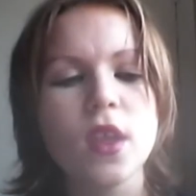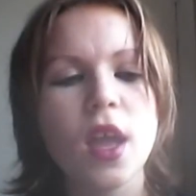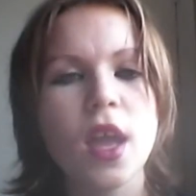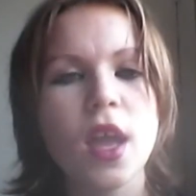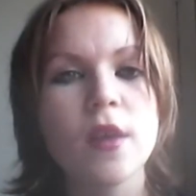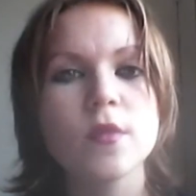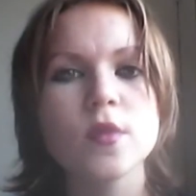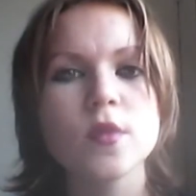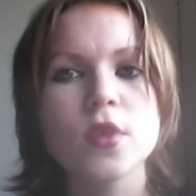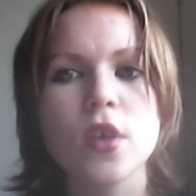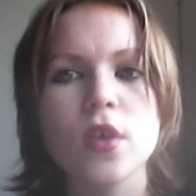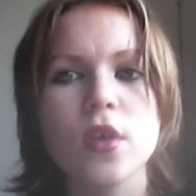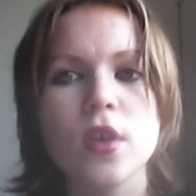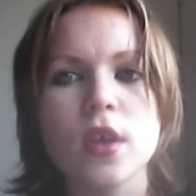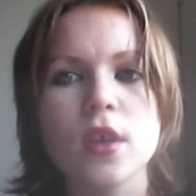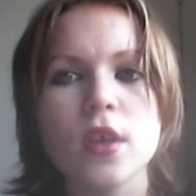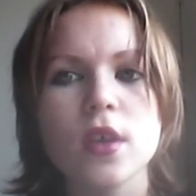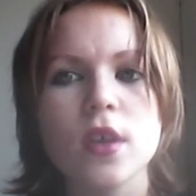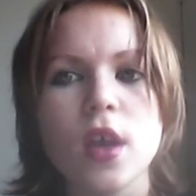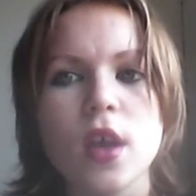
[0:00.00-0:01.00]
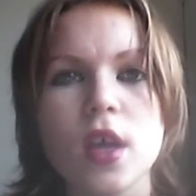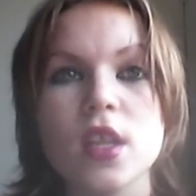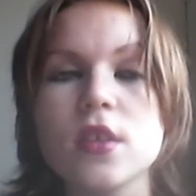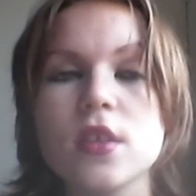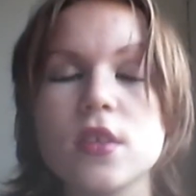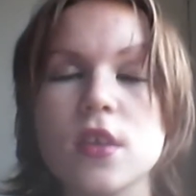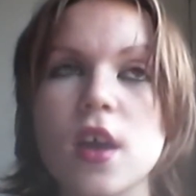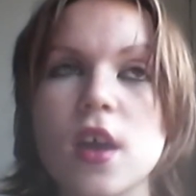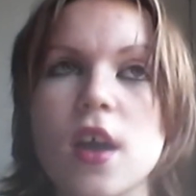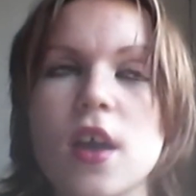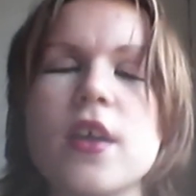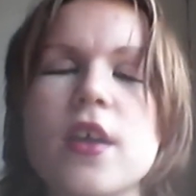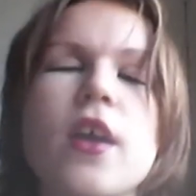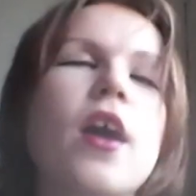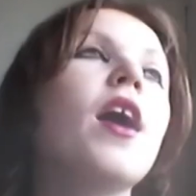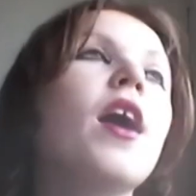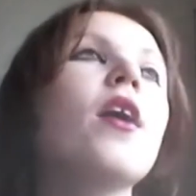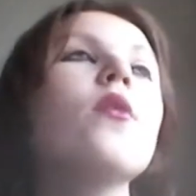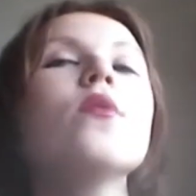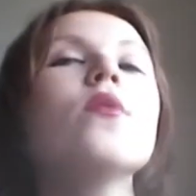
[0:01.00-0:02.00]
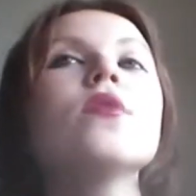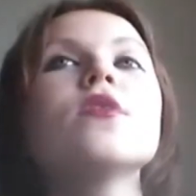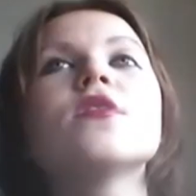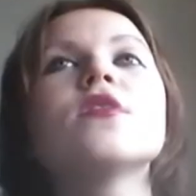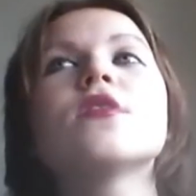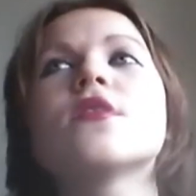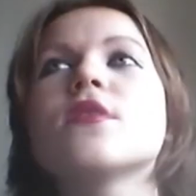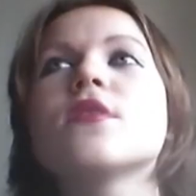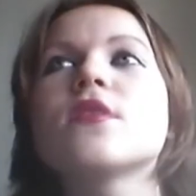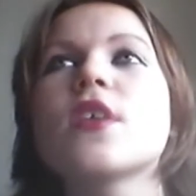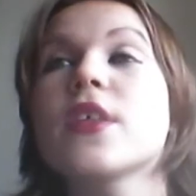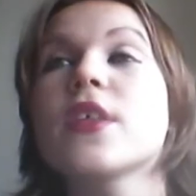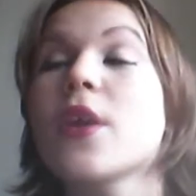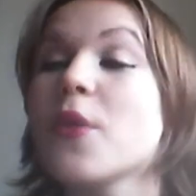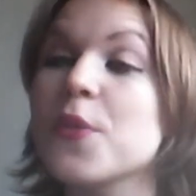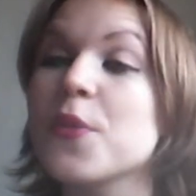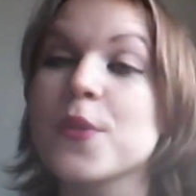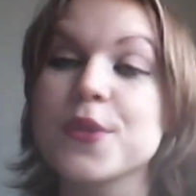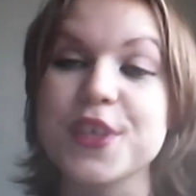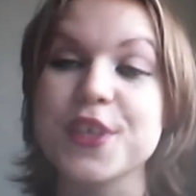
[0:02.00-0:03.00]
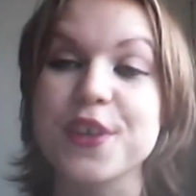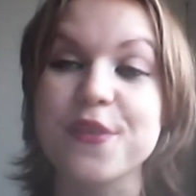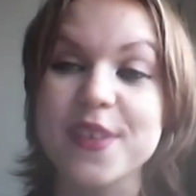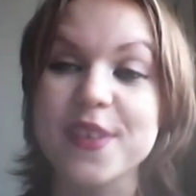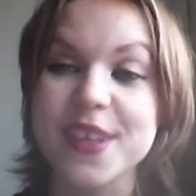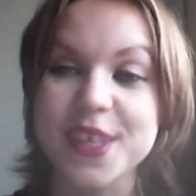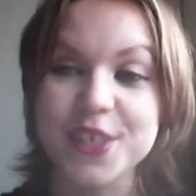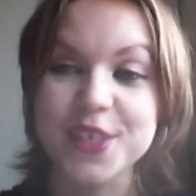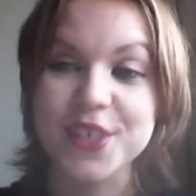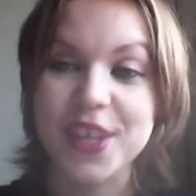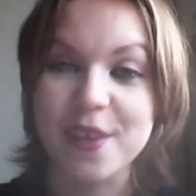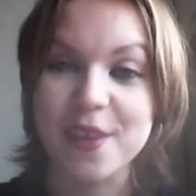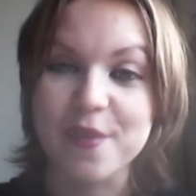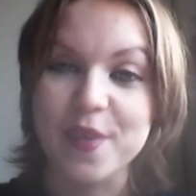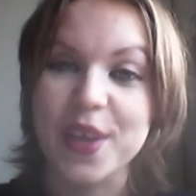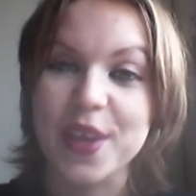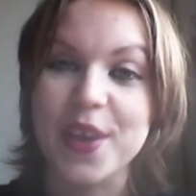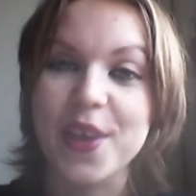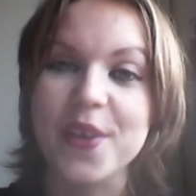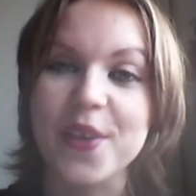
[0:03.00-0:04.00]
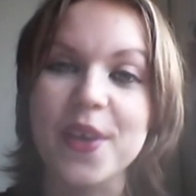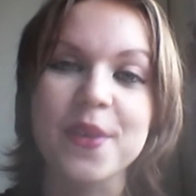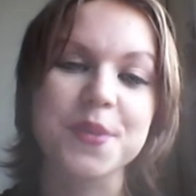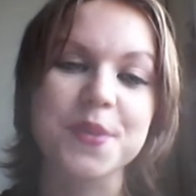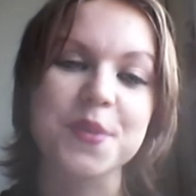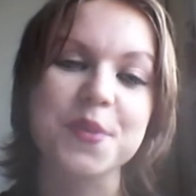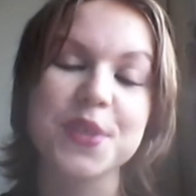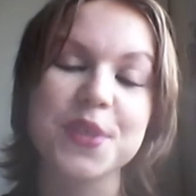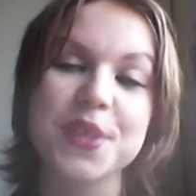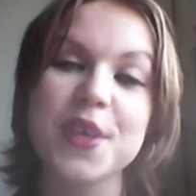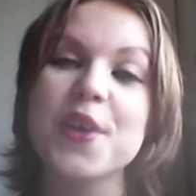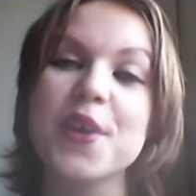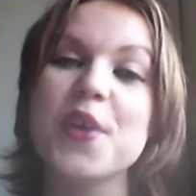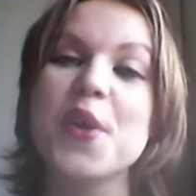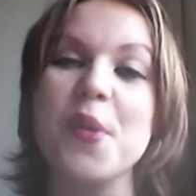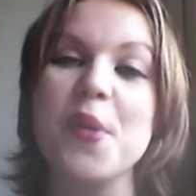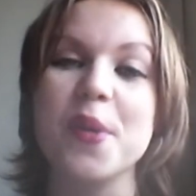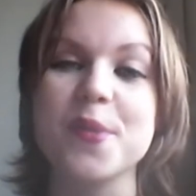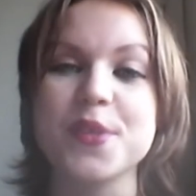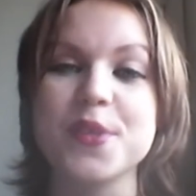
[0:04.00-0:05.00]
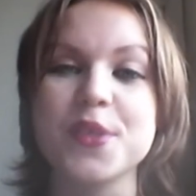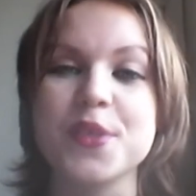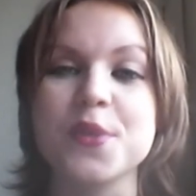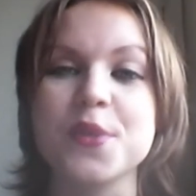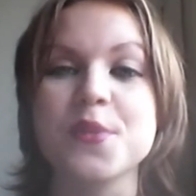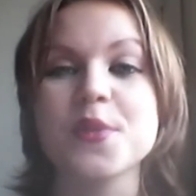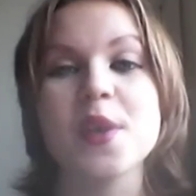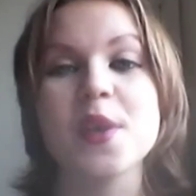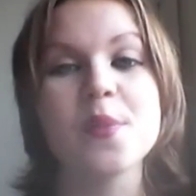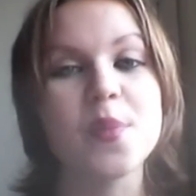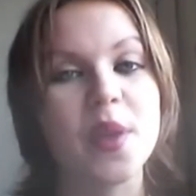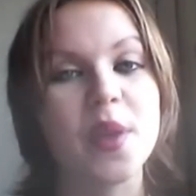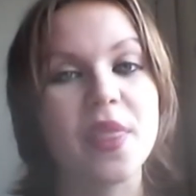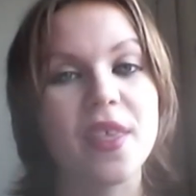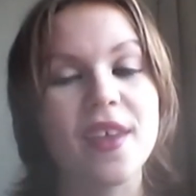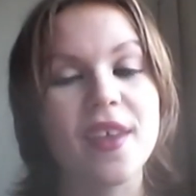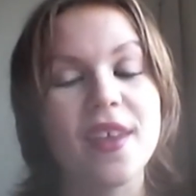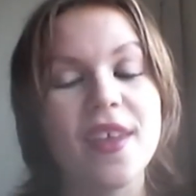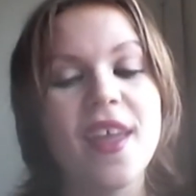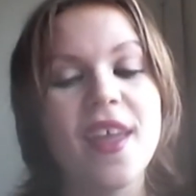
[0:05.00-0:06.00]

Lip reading: Everyone's going, and yeah, I think I was watching a Felicia Day video. I was watching her co-optitude with her brother.